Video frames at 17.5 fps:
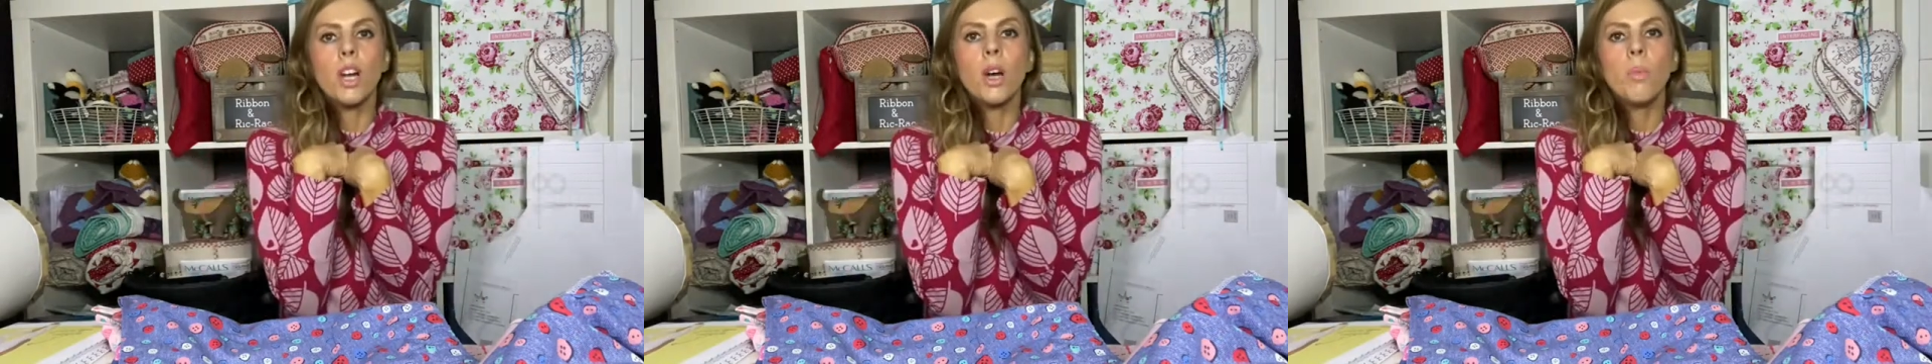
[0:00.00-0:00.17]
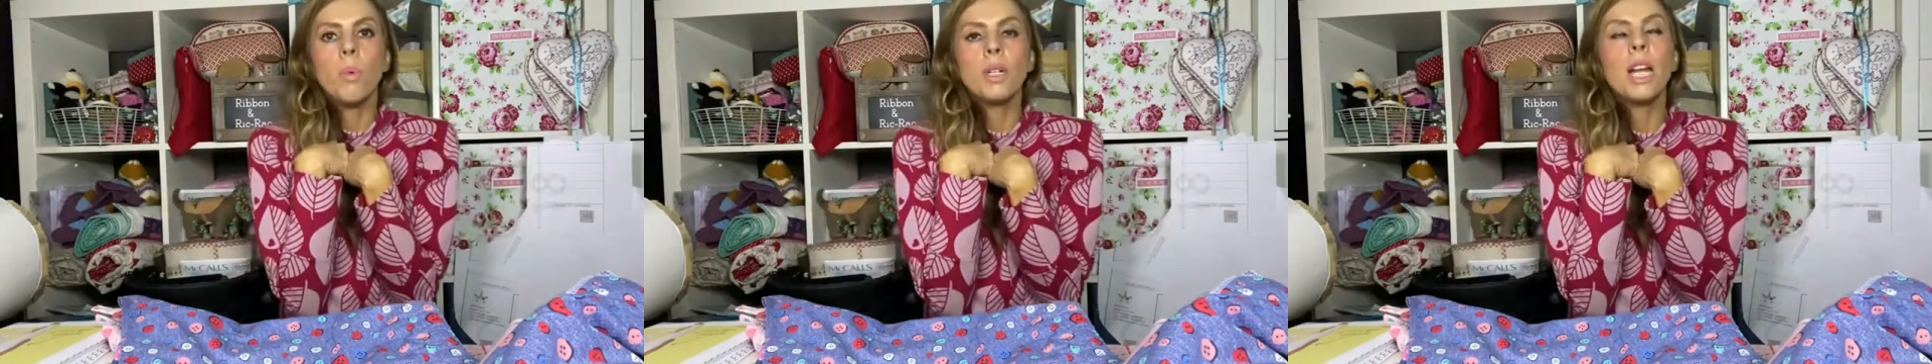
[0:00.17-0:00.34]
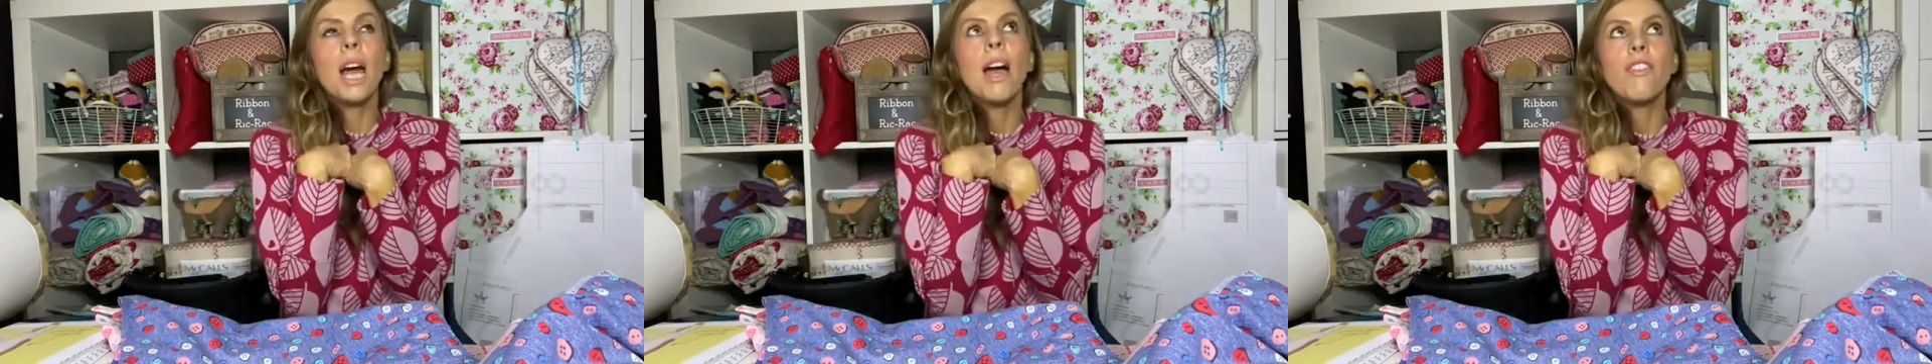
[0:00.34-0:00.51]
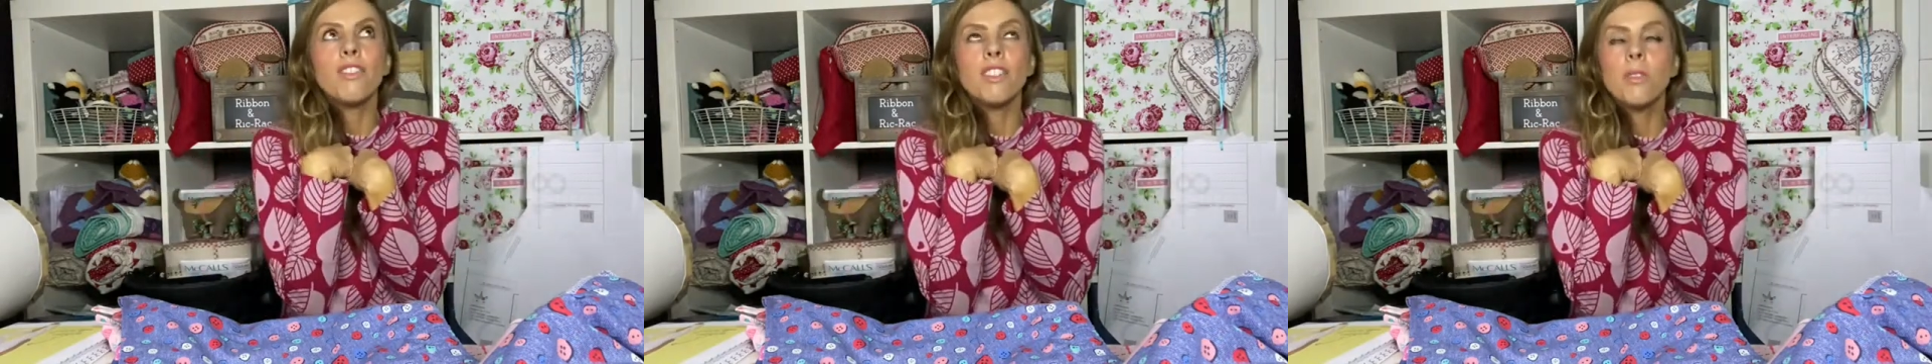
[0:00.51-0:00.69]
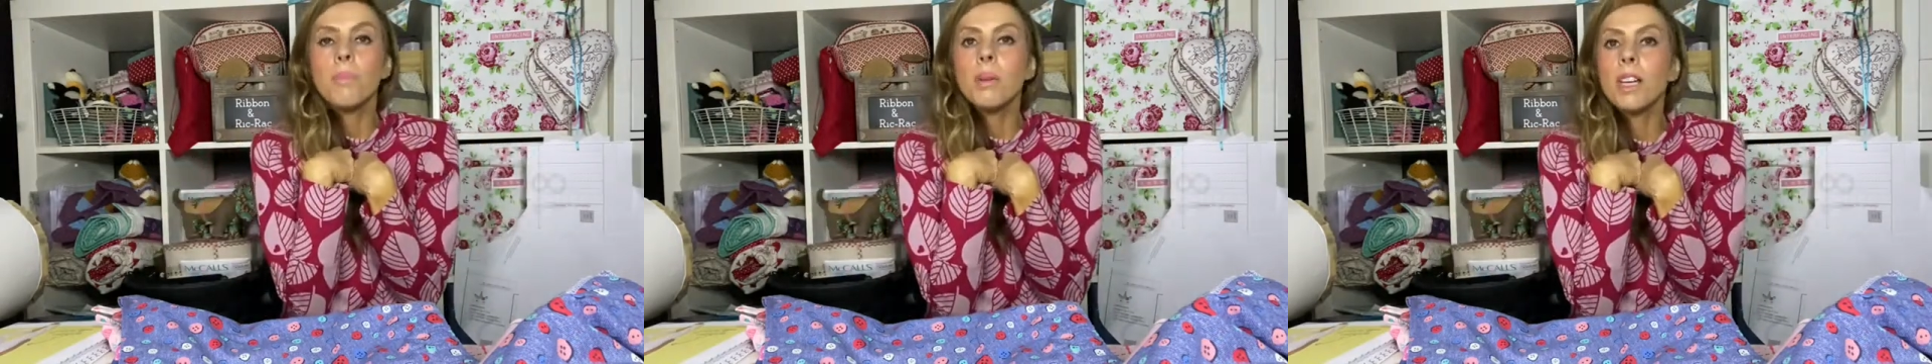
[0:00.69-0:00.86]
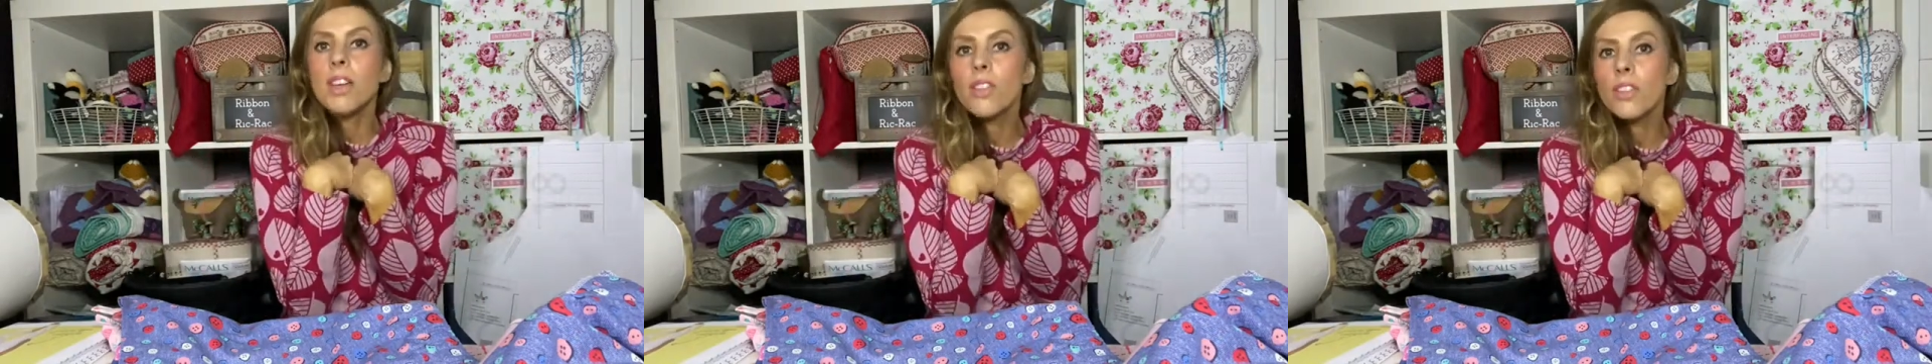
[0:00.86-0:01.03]
would have to
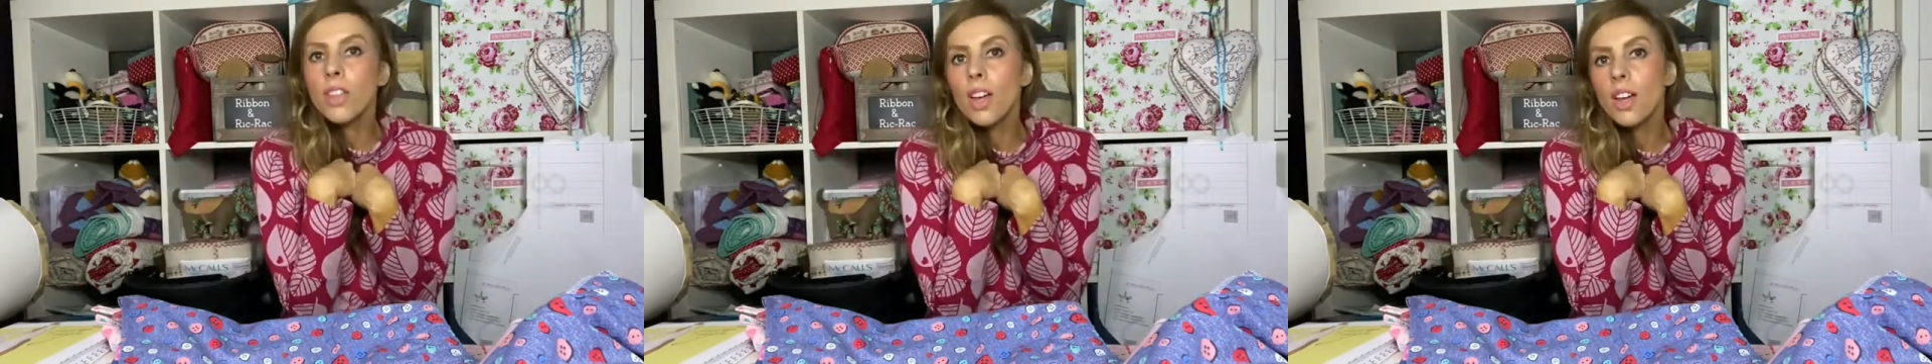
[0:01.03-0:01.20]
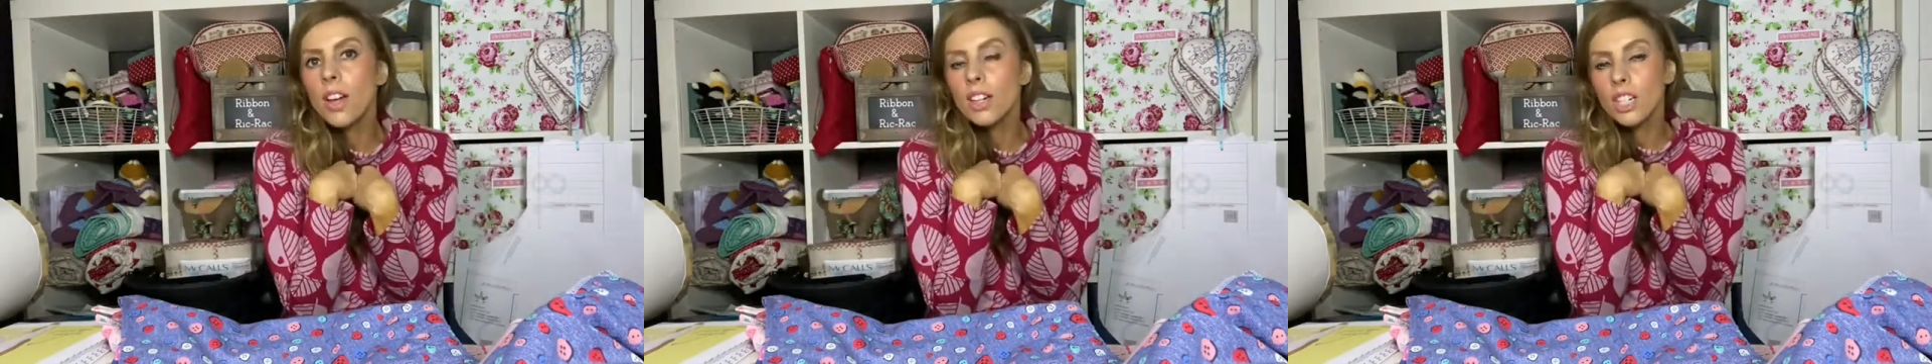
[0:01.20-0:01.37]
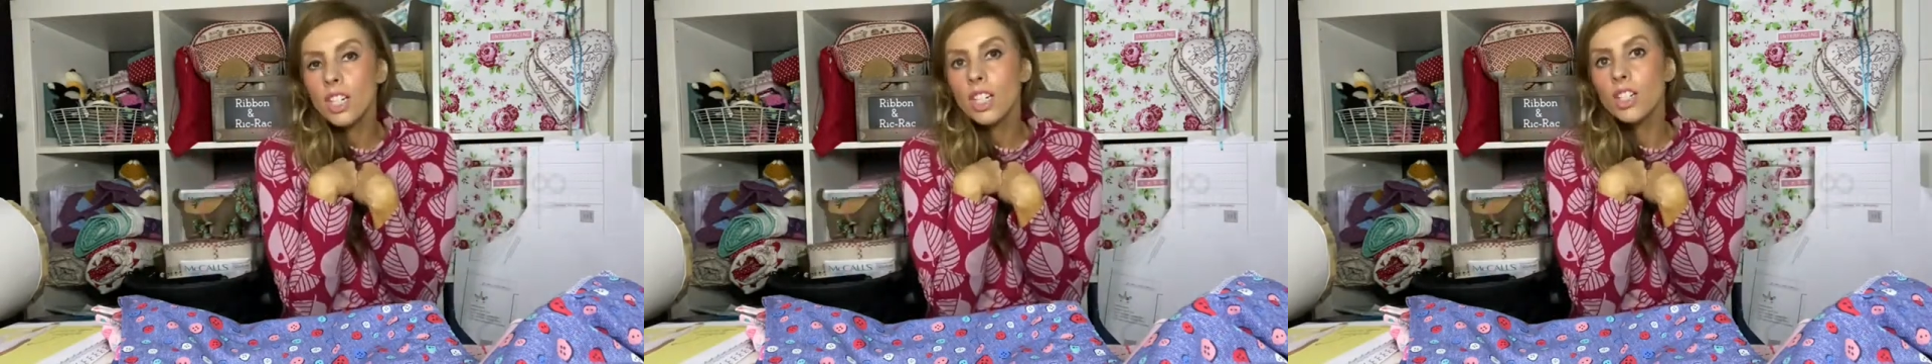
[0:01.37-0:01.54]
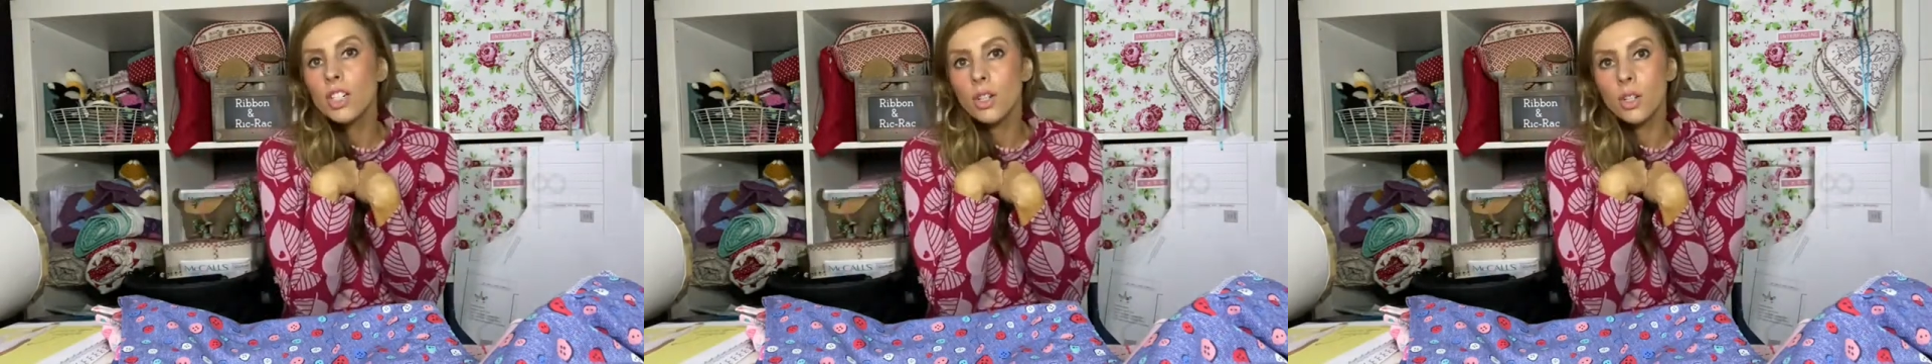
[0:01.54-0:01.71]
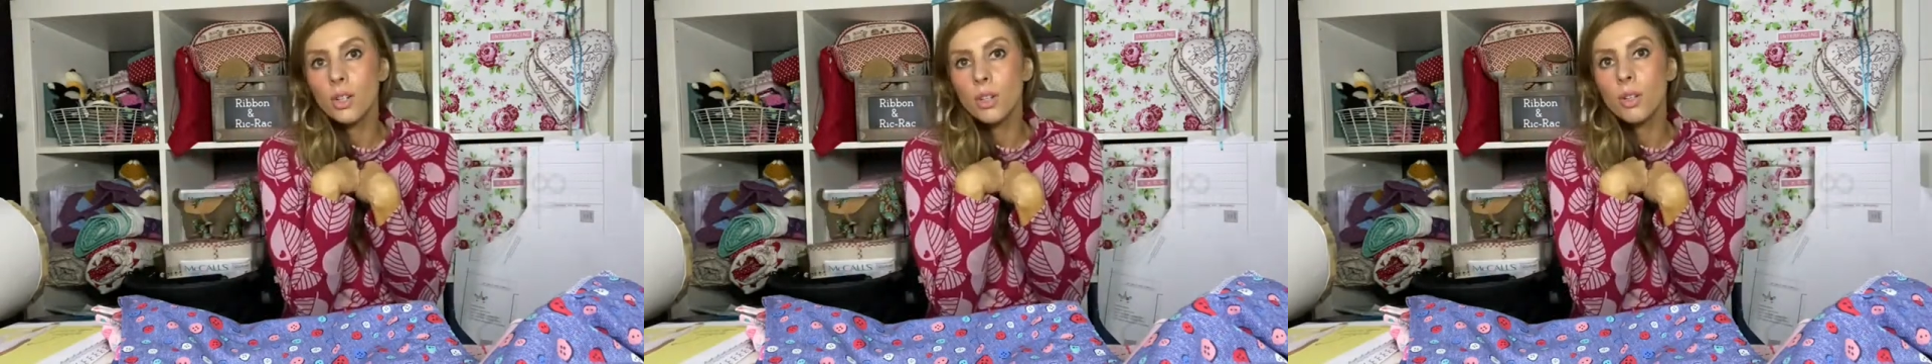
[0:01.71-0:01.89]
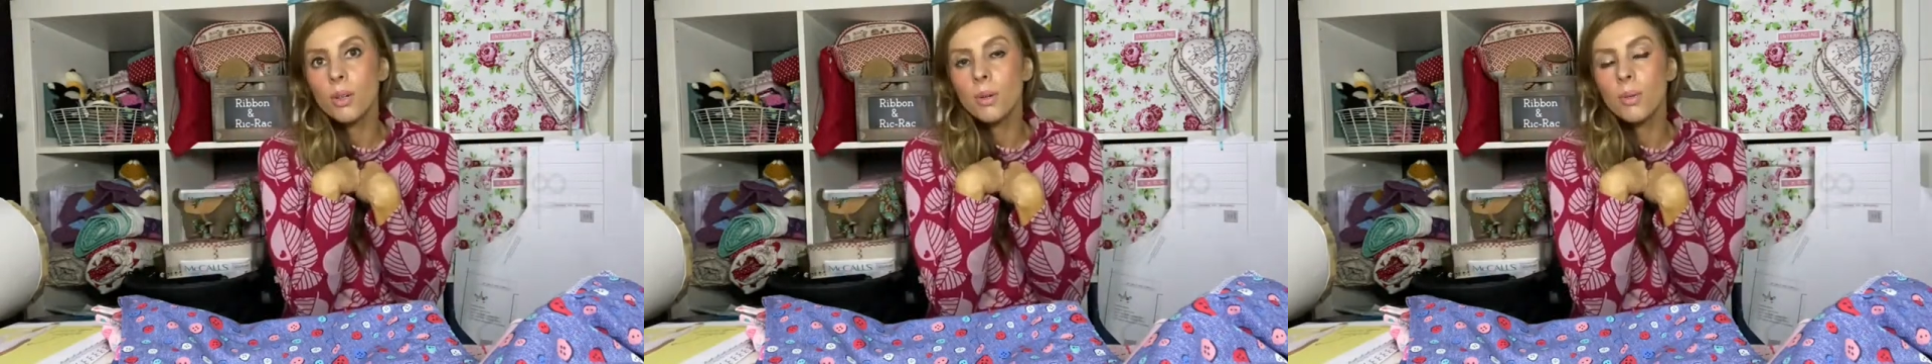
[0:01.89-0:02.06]
be a
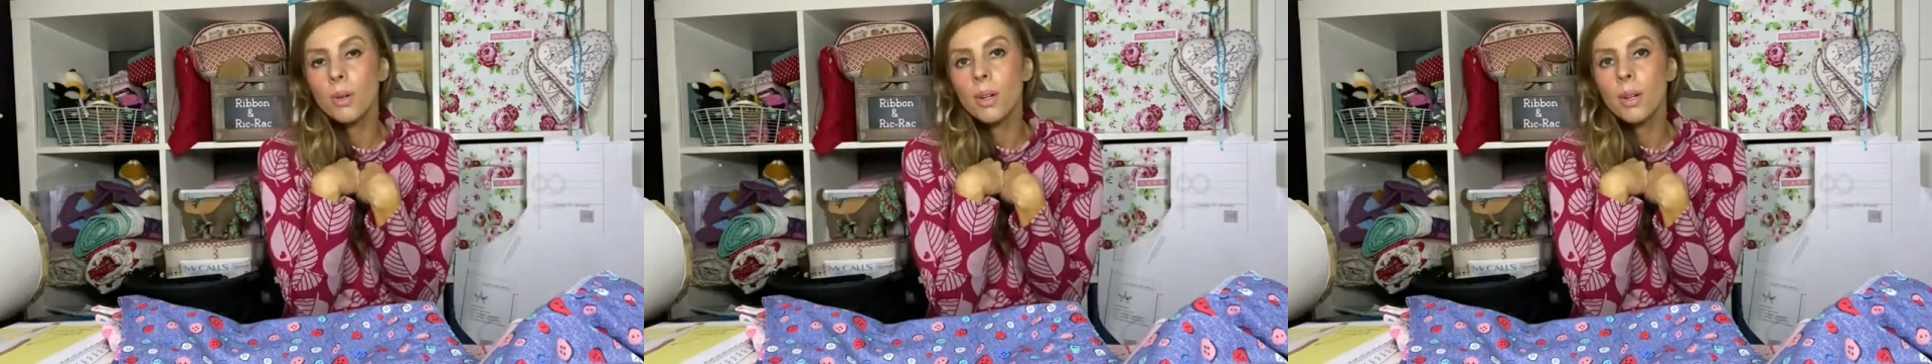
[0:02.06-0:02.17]
32